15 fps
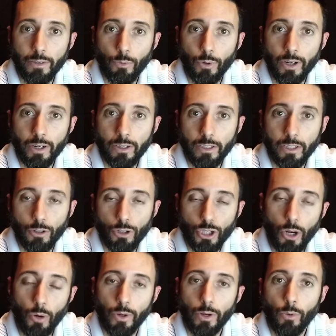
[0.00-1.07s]
where
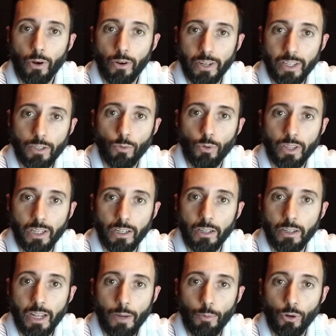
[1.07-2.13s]
showing where it is within the
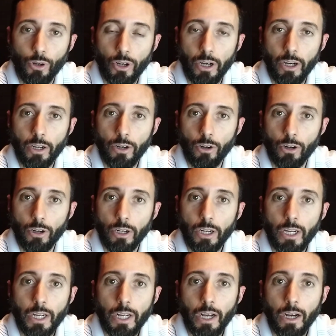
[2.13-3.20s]
neighborhood or
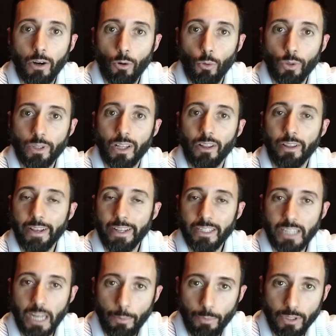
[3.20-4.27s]
what the
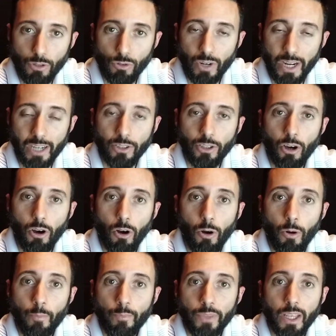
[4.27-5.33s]
landscape is around the
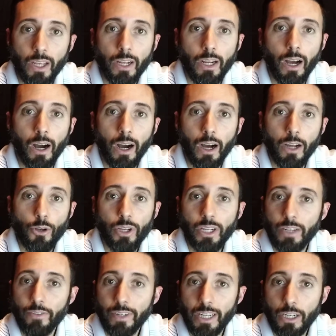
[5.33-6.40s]
home. You could
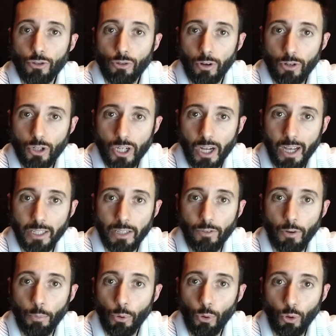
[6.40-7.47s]
even get drone shots of
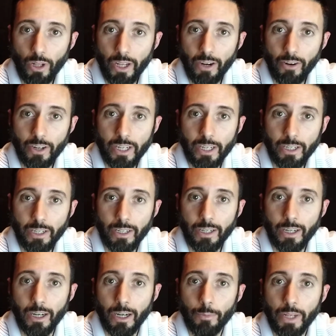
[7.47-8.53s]
a pool
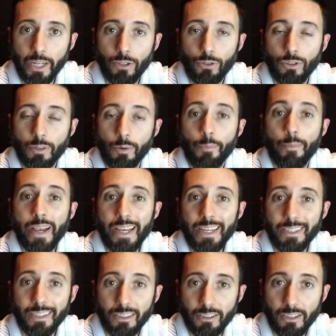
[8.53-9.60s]
area. They could do some
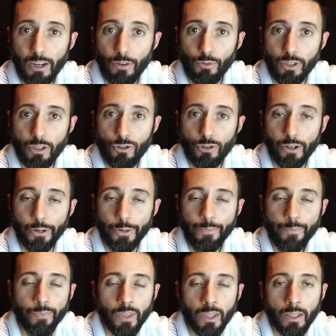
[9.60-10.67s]
amazing stuff with the drone.
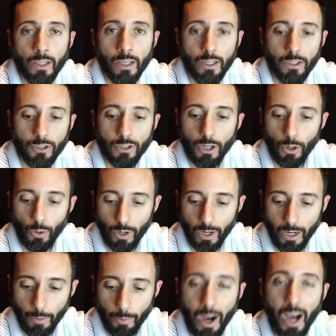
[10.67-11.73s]
So
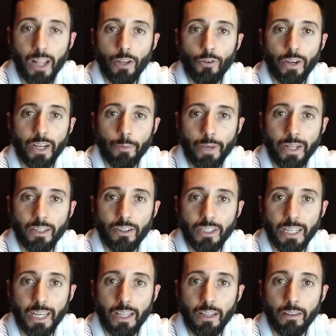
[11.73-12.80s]
highly recommended to
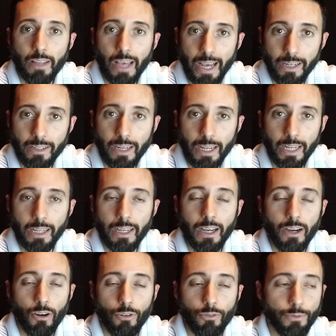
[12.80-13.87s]
get that taken
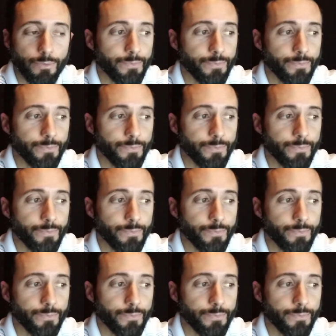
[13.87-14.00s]
care of.